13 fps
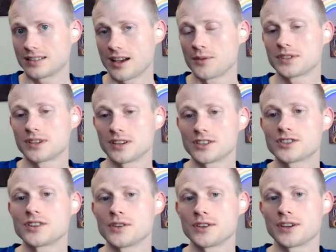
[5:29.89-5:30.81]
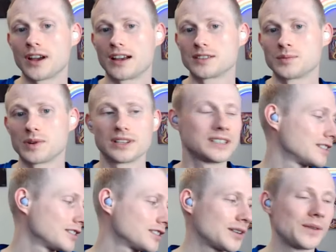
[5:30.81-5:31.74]
I was going to show you guys, but it
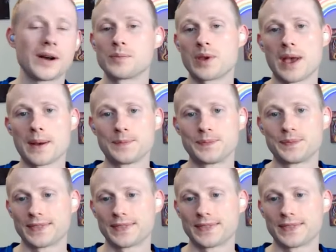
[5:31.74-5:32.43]
didn't show up yet.